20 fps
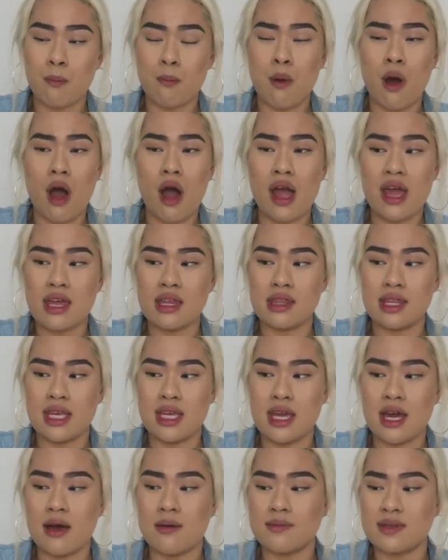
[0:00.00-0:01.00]
buy
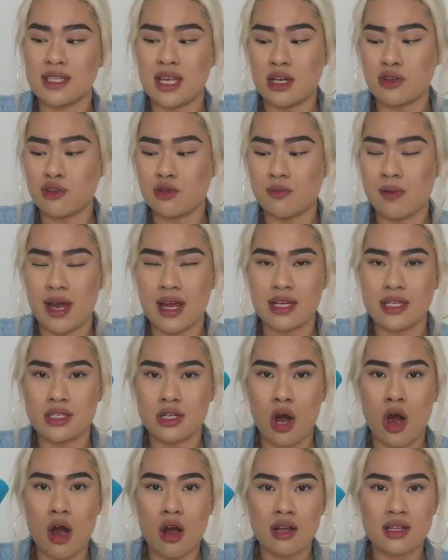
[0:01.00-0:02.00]
the um, Saint-Tropez
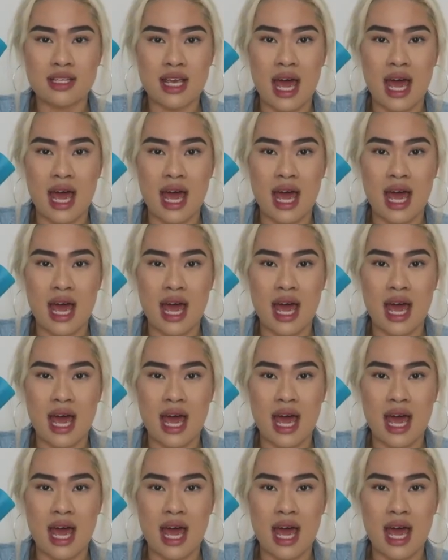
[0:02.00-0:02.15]
Dark